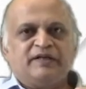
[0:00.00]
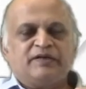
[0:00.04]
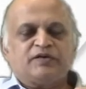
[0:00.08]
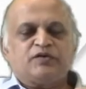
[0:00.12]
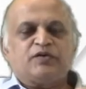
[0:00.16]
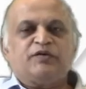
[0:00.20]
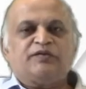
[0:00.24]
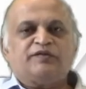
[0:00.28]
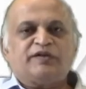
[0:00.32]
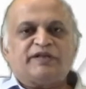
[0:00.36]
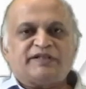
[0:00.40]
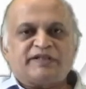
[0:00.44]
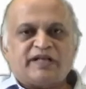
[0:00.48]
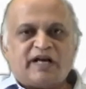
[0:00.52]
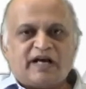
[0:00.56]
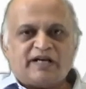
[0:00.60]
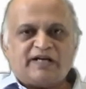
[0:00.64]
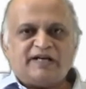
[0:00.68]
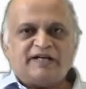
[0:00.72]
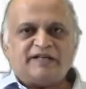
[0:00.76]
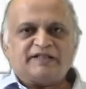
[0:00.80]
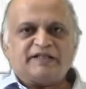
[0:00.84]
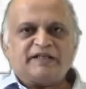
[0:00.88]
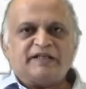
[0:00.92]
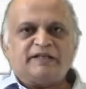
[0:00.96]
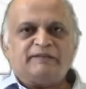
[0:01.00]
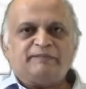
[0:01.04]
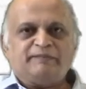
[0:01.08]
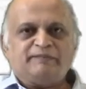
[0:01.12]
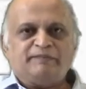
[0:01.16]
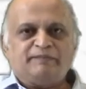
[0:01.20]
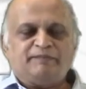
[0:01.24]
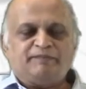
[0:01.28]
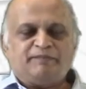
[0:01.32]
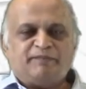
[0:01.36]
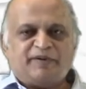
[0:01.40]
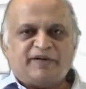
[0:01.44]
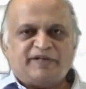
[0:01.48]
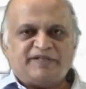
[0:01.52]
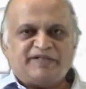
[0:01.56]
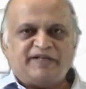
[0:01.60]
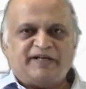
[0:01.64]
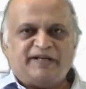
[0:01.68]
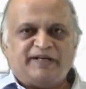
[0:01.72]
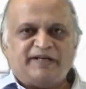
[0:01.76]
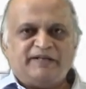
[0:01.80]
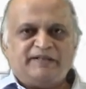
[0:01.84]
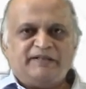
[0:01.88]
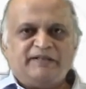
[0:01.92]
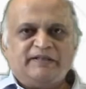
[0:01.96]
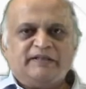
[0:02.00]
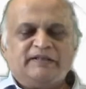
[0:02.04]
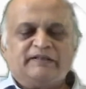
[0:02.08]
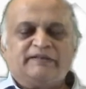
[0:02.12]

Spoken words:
So if the targets are present,